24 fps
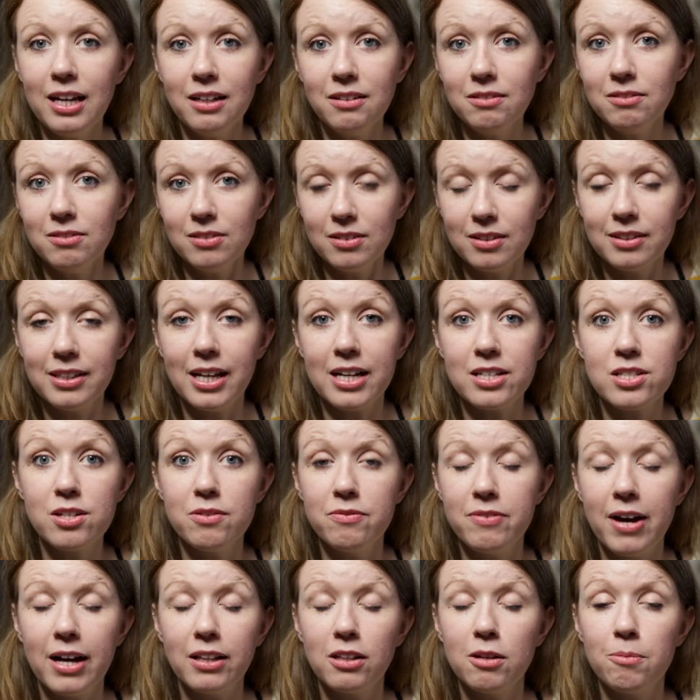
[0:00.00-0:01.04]
And that's a
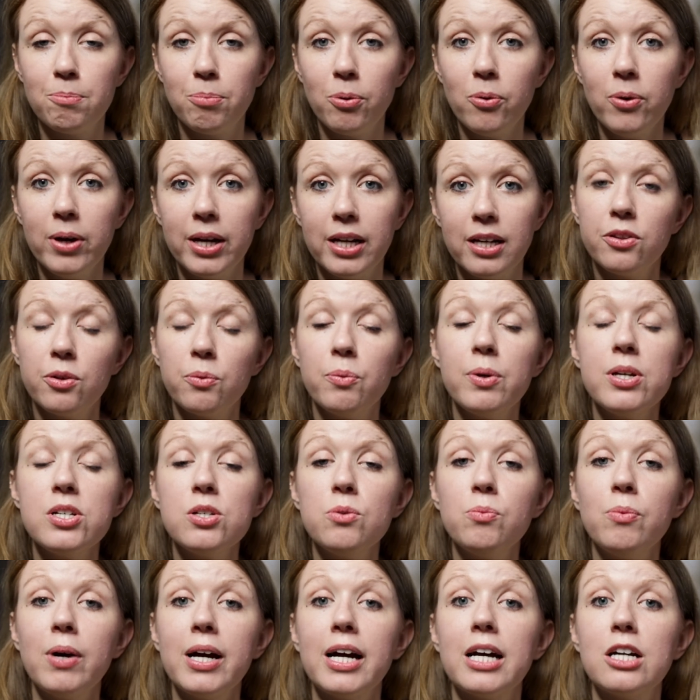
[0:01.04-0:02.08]
valid point. The
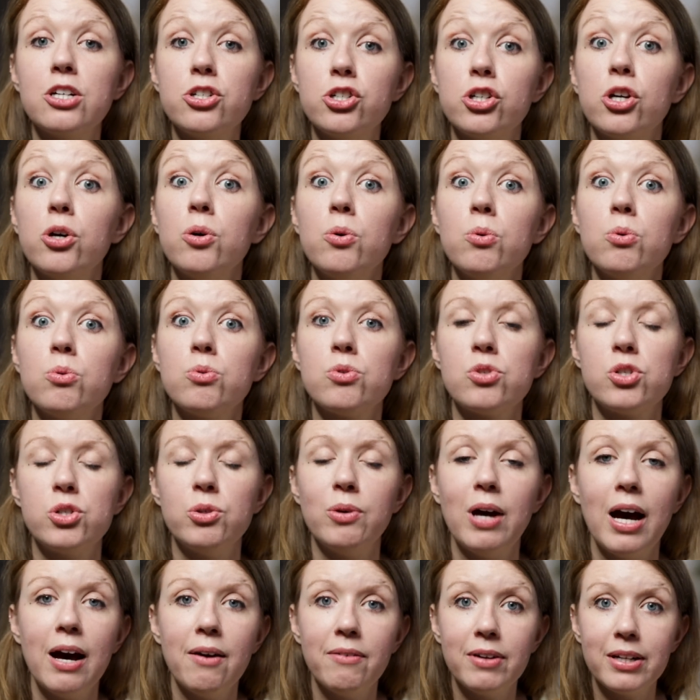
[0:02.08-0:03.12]
reason why I chose
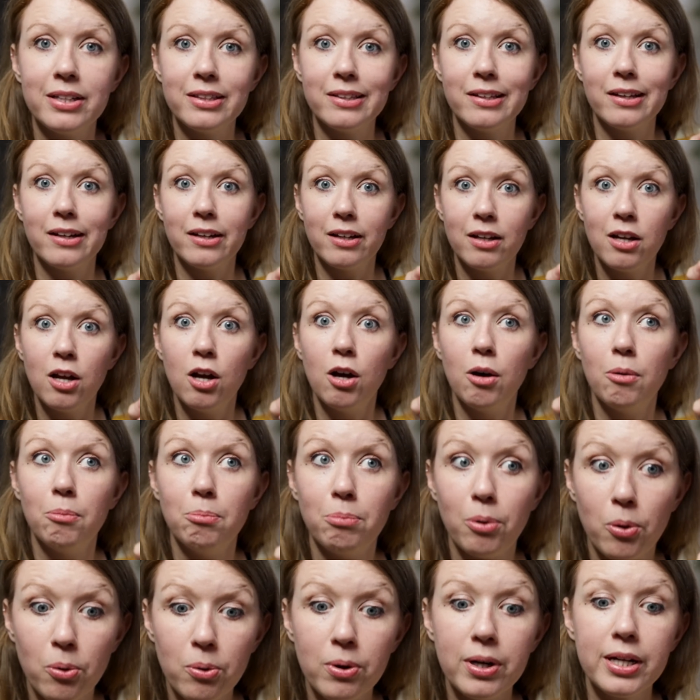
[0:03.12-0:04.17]
to have it in the
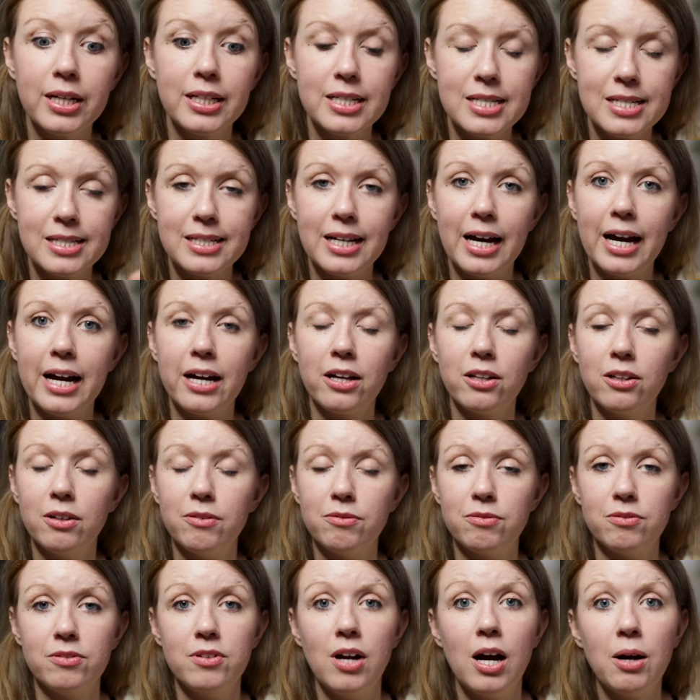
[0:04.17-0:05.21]
boring style
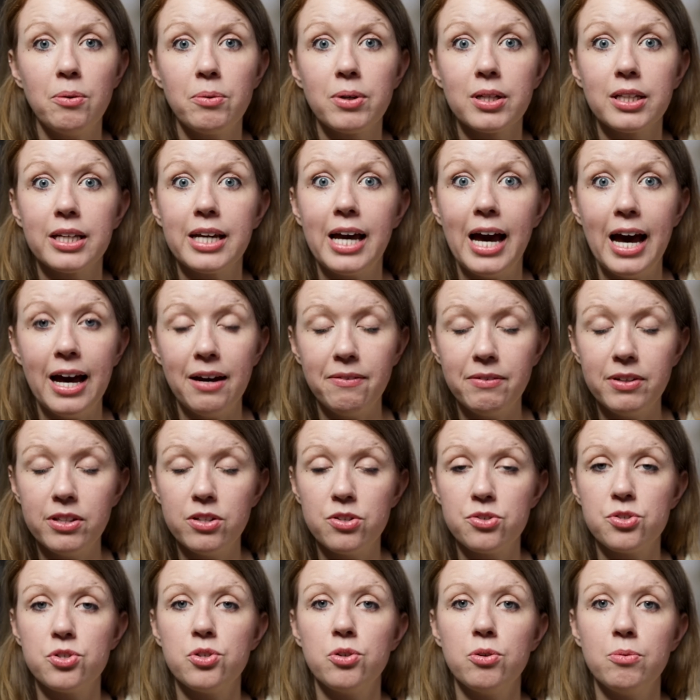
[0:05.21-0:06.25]
of not really having
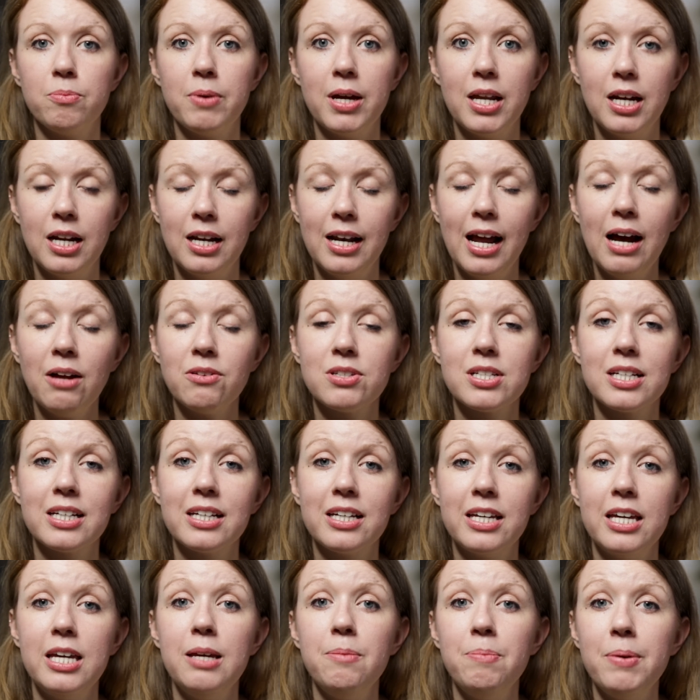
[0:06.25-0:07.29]
the zoom in and outs
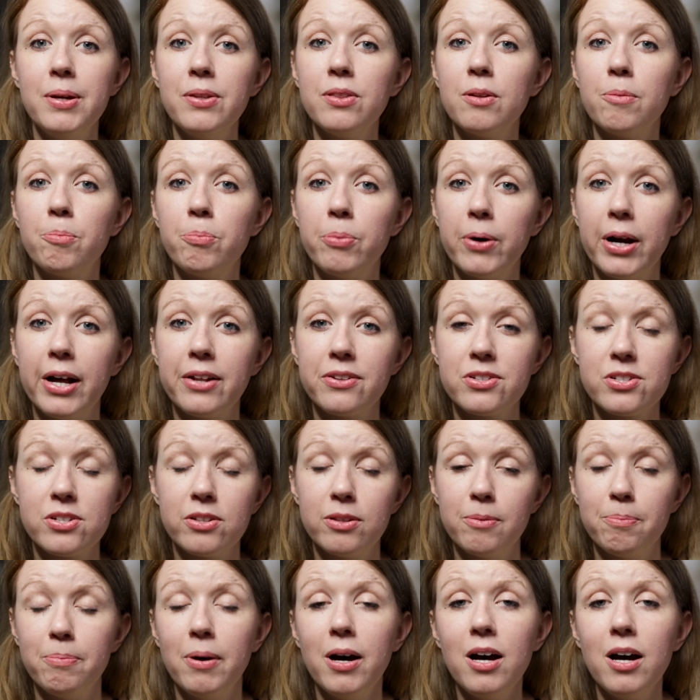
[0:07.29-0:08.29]
and keeping the breaths and the